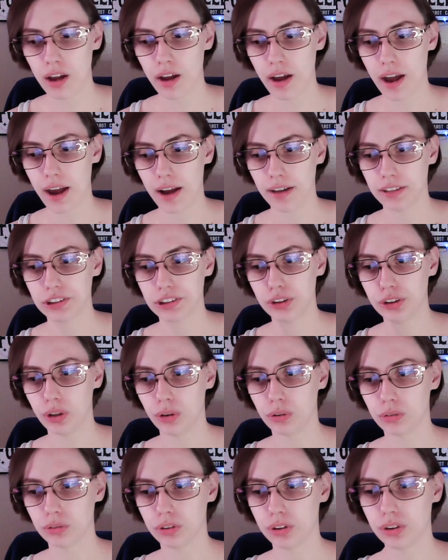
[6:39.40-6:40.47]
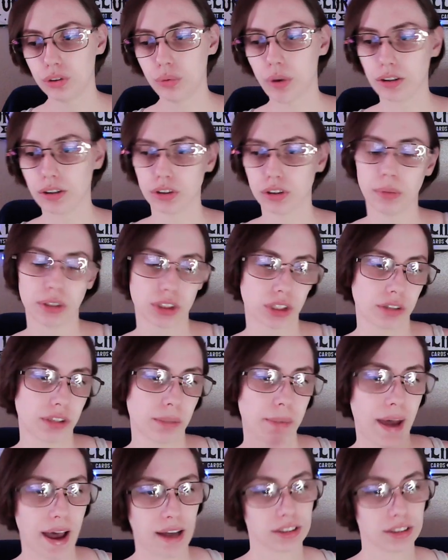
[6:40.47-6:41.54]
And don't dwell too much on the
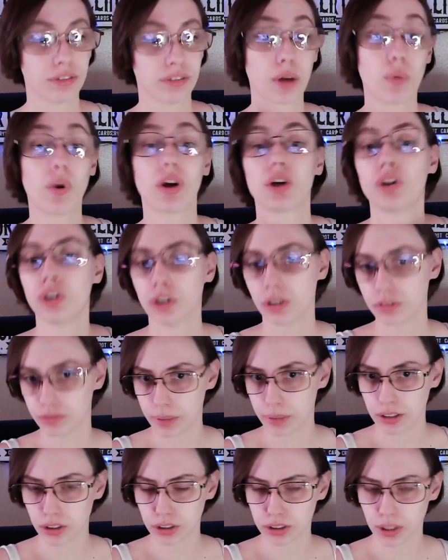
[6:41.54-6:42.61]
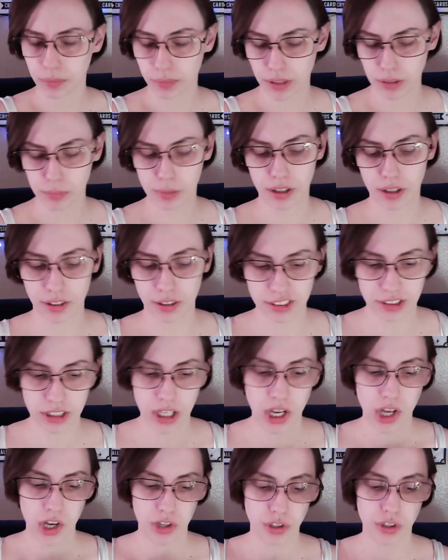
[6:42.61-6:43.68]
past of like what could have been or something because
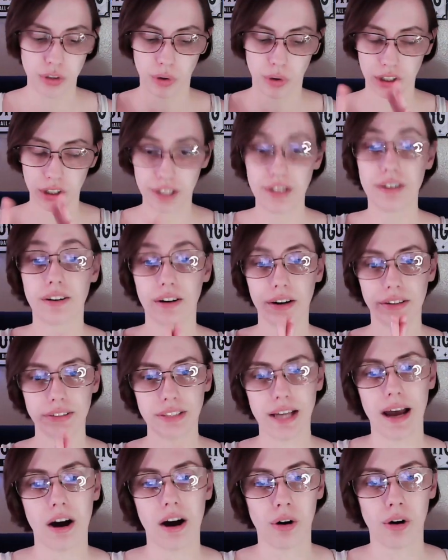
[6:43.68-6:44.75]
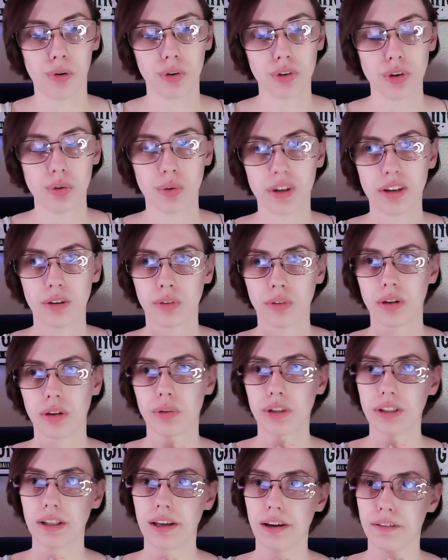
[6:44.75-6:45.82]
you are here and now. You can only
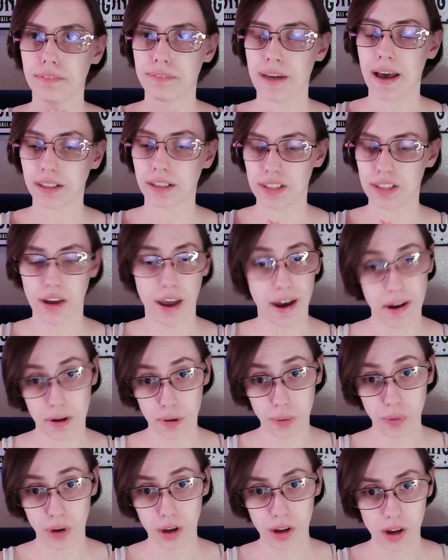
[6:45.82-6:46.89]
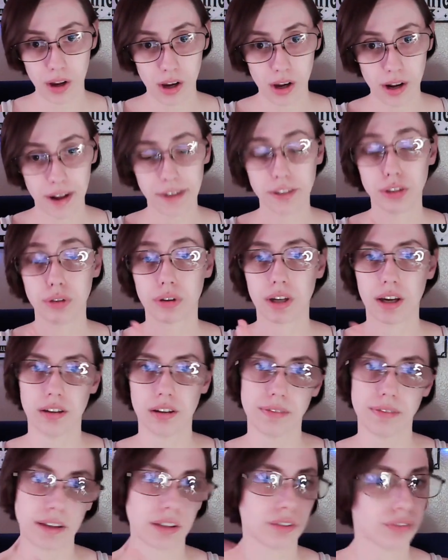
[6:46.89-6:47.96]
really affect now and you can
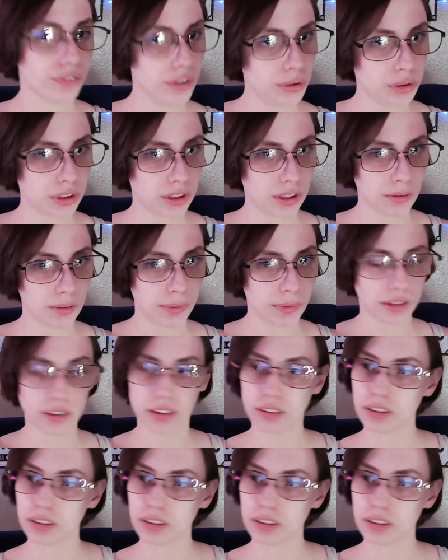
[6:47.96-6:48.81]
affect the future, but